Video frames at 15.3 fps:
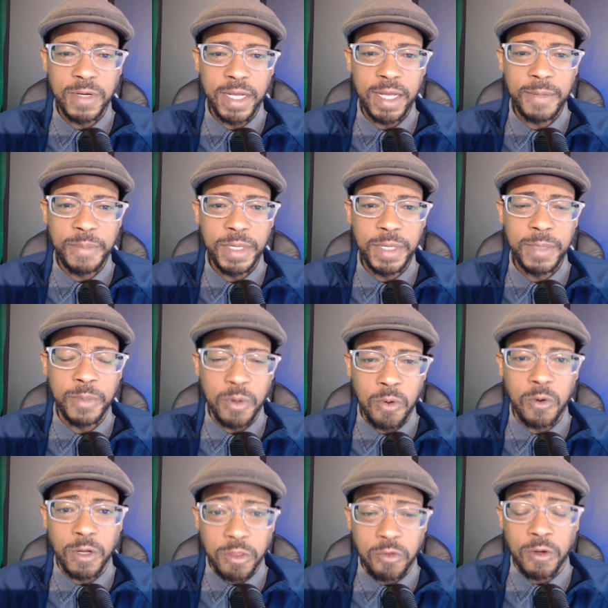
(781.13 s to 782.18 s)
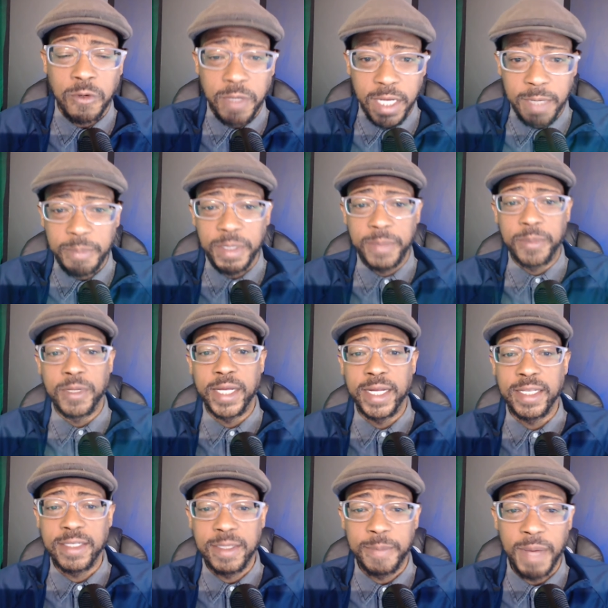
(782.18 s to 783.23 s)
on dead people or throw dead people
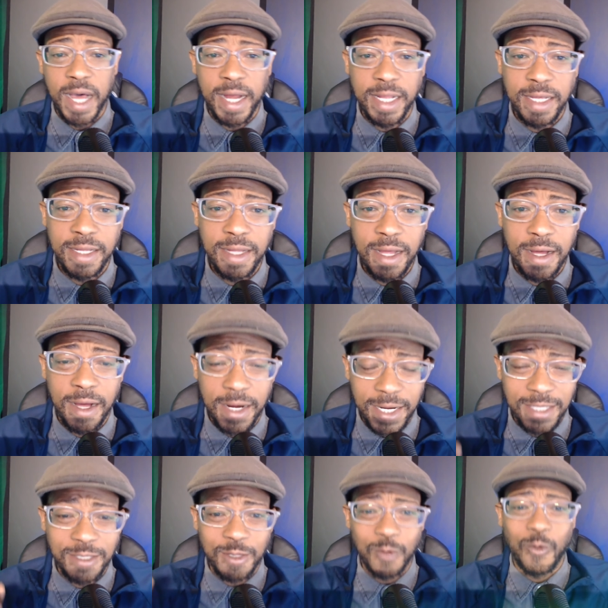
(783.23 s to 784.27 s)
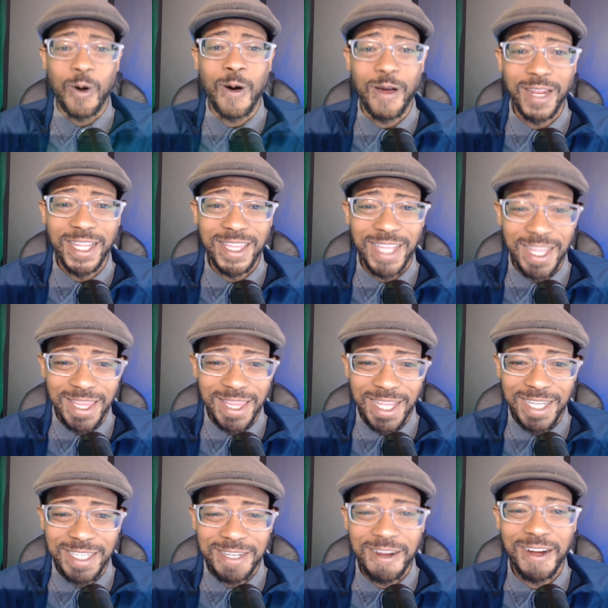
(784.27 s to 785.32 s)
against the body uh, against the wall and, and
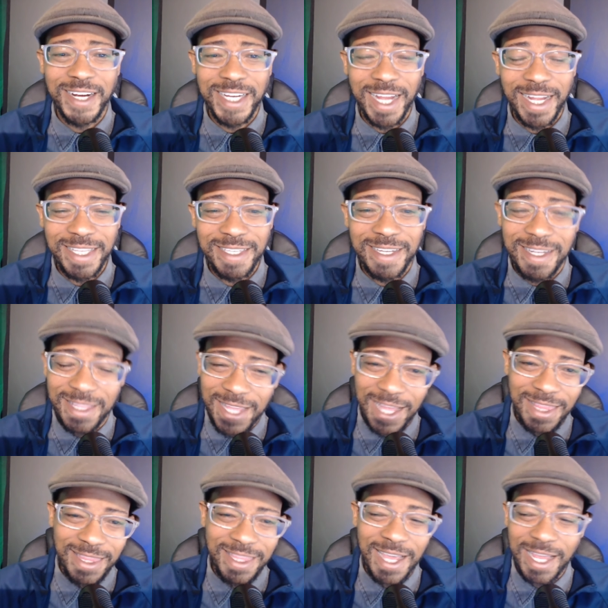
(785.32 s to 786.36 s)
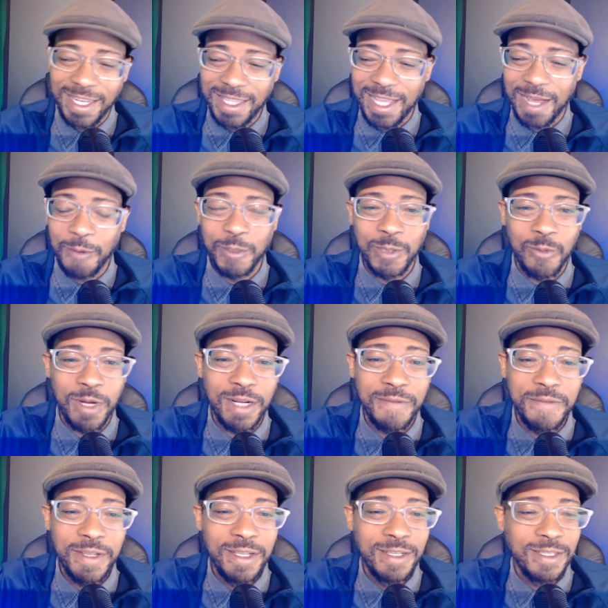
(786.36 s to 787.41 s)
they start dancing that that that was
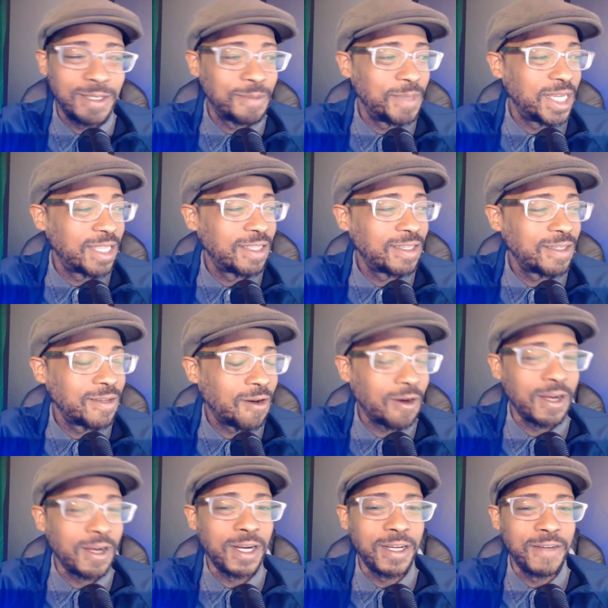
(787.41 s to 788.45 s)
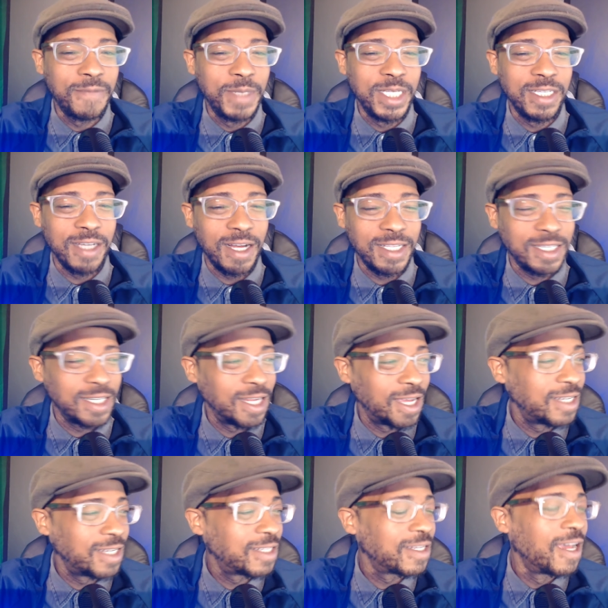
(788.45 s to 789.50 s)
one of smith's or it could have been john g
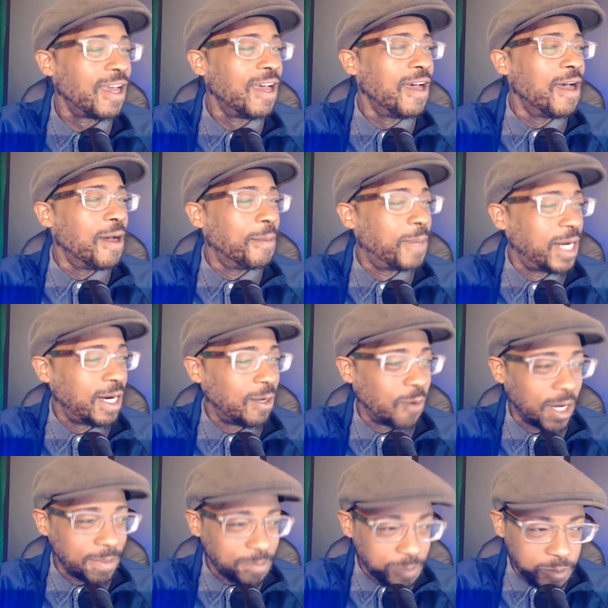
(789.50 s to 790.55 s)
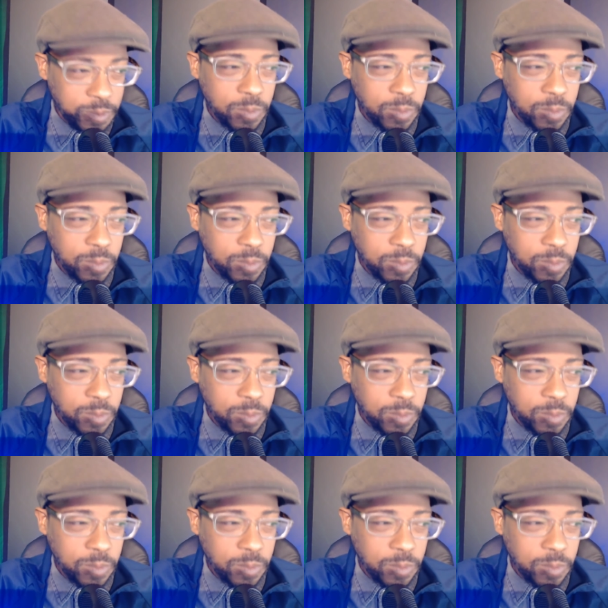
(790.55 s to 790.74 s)
lakes but anyway